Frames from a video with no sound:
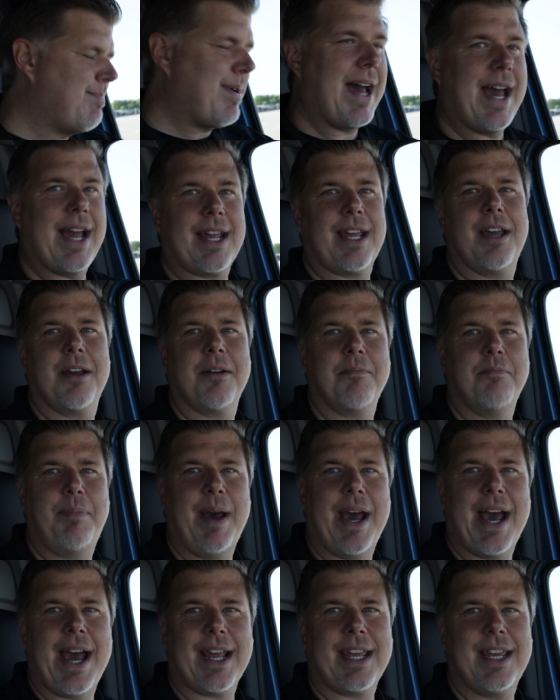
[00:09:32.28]
back,
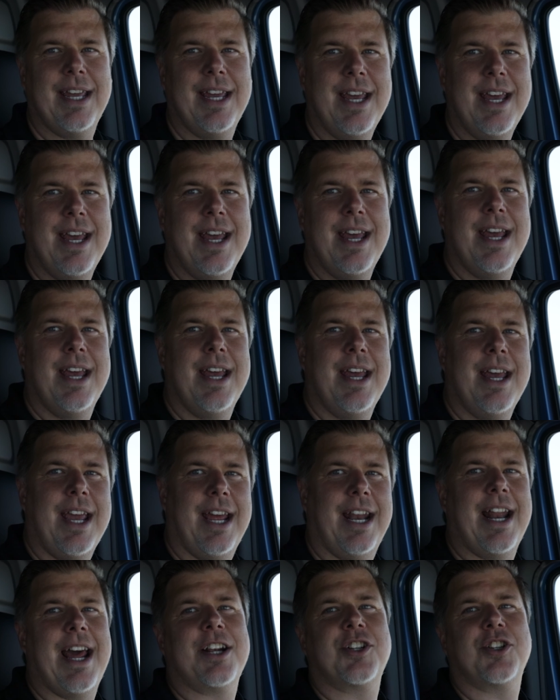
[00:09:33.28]
back,
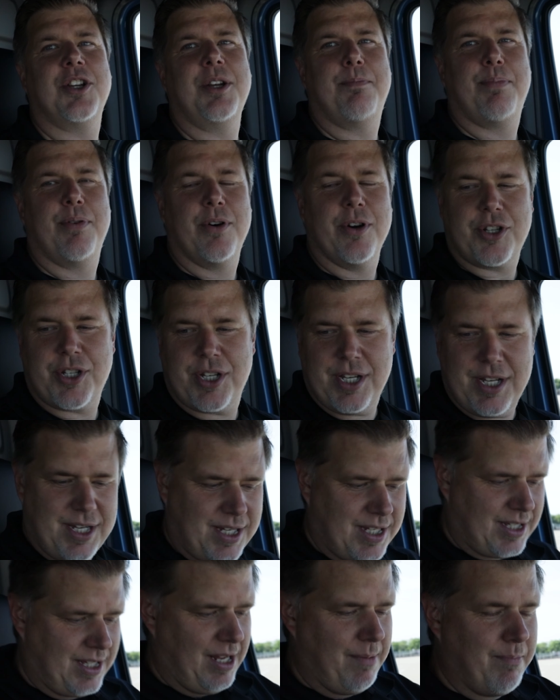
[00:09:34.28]
it actually
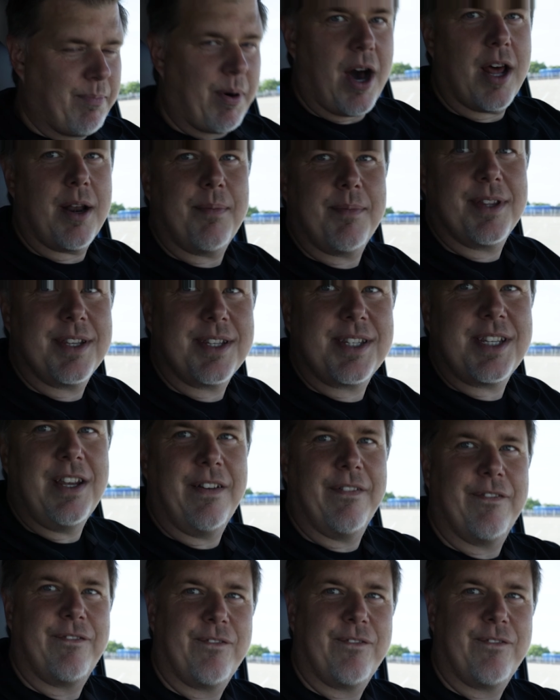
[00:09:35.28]
pushes the bottom of the seat